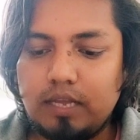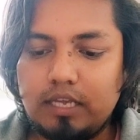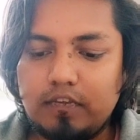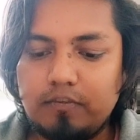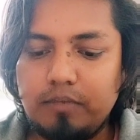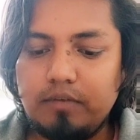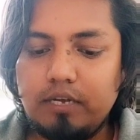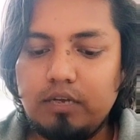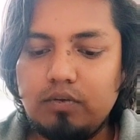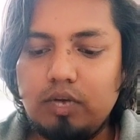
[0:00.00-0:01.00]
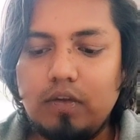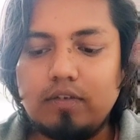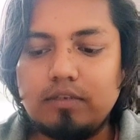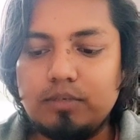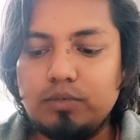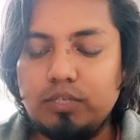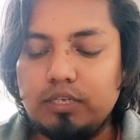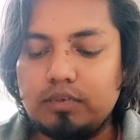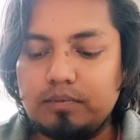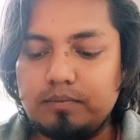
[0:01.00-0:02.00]
I have b value, I will substitute
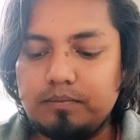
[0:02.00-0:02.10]
there.